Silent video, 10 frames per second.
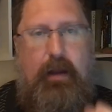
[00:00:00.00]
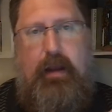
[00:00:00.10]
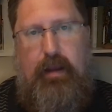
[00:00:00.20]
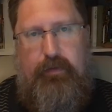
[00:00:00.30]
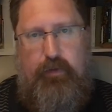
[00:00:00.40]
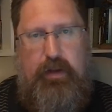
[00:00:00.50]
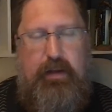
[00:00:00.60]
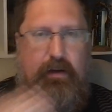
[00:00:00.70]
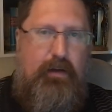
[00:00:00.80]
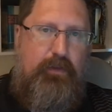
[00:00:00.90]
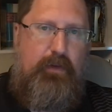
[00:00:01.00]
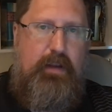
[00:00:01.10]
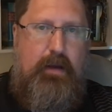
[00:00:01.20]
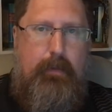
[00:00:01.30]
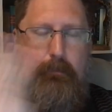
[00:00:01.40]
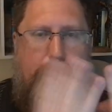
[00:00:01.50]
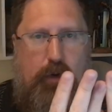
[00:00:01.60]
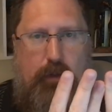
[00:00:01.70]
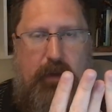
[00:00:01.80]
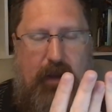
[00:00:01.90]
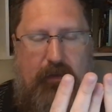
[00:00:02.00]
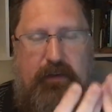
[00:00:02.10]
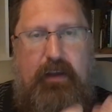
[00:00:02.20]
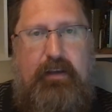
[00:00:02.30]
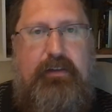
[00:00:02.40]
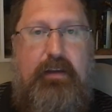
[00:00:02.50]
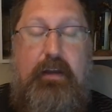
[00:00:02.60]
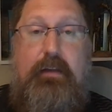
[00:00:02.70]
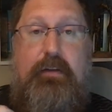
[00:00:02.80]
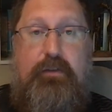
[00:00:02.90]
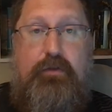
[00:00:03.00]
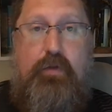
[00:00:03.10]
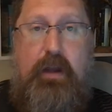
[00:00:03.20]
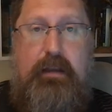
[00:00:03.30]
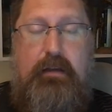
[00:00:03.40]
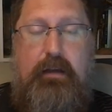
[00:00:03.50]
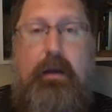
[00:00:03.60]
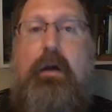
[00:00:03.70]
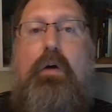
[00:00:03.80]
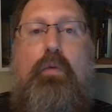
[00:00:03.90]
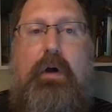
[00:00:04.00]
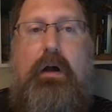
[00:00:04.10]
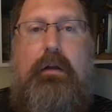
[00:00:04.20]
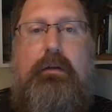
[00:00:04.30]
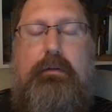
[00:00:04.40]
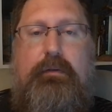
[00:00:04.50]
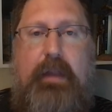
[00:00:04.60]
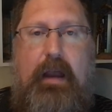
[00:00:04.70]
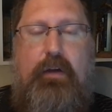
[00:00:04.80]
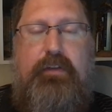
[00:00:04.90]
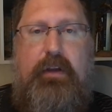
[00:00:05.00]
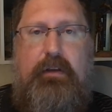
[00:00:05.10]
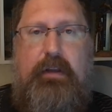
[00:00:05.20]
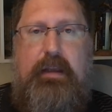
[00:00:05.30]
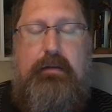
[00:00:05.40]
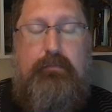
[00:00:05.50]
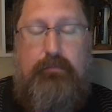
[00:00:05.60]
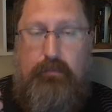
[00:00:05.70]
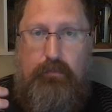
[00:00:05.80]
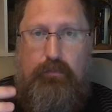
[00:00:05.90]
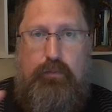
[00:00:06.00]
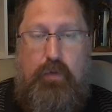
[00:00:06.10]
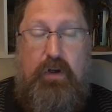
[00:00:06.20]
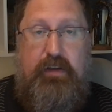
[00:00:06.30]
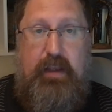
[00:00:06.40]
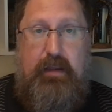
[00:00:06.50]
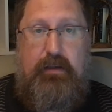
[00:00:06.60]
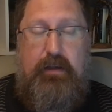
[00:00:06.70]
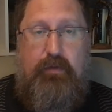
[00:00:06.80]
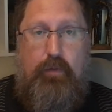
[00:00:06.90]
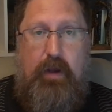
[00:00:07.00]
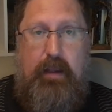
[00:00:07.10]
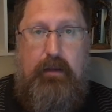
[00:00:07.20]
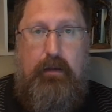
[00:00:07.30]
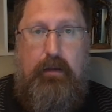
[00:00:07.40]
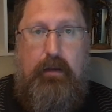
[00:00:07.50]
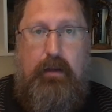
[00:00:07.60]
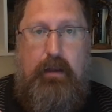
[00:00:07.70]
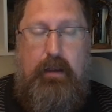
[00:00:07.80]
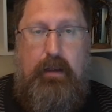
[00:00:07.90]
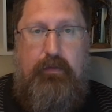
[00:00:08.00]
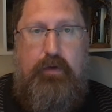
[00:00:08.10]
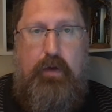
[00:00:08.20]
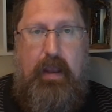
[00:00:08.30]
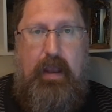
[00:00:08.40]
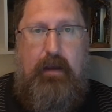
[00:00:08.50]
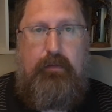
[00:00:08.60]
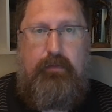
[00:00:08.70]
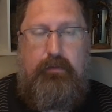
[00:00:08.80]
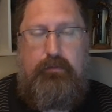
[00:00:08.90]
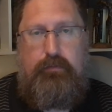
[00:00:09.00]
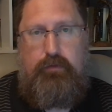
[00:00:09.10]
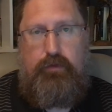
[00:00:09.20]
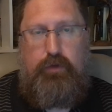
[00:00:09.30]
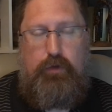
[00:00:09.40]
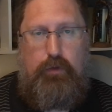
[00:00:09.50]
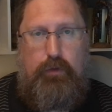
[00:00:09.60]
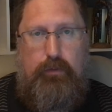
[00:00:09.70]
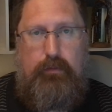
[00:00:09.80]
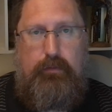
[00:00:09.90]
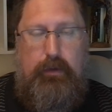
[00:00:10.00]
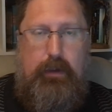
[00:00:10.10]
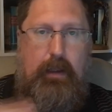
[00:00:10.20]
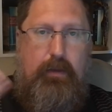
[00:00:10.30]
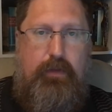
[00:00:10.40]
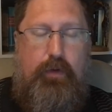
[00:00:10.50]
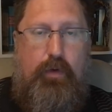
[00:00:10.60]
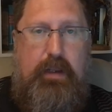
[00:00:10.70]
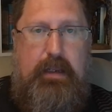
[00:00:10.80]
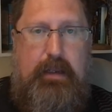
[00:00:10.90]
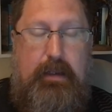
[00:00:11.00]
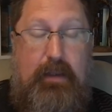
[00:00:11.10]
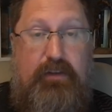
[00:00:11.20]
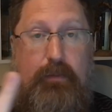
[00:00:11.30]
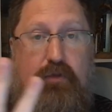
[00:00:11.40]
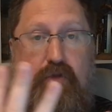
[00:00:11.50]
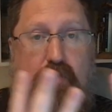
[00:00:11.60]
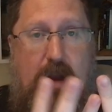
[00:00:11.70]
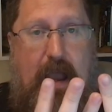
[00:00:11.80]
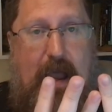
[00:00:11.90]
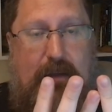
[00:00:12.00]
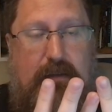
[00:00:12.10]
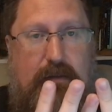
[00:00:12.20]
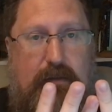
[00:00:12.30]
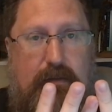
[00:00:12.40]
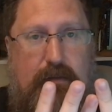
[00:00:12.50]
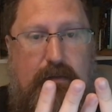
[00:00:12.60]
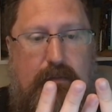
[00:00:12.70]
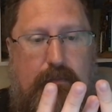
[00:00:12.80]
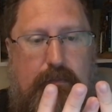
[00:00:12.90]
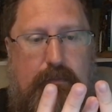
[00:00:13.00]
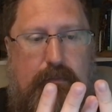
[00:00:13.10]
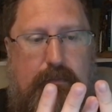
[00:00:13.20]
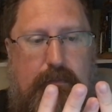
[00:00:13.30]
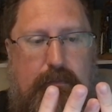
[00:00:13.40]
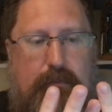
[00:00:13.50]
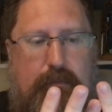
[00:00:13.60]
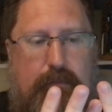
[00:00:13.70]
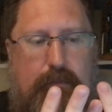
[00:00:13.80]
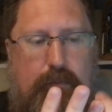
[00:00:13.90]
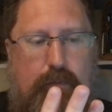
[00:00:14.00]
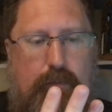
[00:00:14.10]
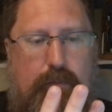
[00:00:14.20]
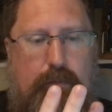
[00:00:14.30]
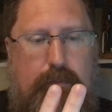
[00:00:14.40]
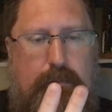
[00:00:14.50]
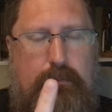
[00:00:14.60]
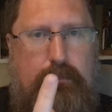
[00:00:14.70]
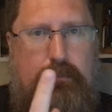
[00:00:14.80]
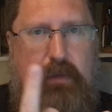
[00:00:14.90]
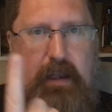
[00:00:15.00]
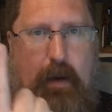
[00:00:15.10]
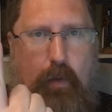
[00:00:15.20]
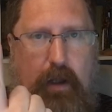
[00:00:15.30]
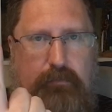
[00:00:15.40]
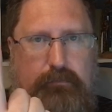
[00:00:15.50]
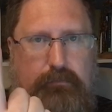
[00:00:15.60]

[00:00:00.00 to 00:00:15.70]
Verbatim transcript: I have 3 here, I have 3 here, boom, now I have 6. This is great. Well, now suddenly we're going to take it a different way. If you have 2 and 3 and subtract, mm, you got 1.